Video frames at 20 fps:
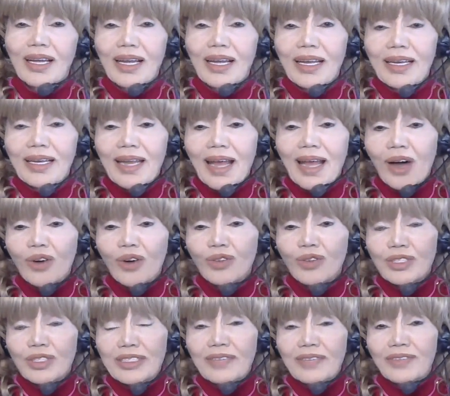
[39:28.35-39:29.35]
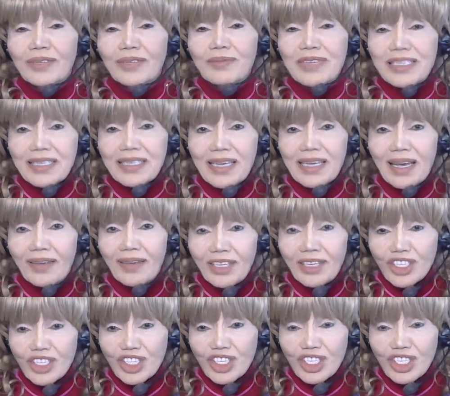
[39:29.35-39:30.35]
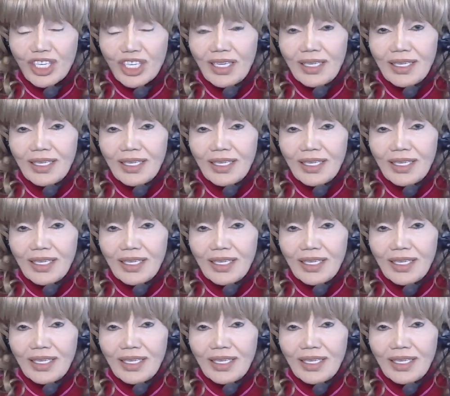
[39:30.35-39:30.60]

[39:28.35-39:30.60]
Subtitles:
And now David Miscavige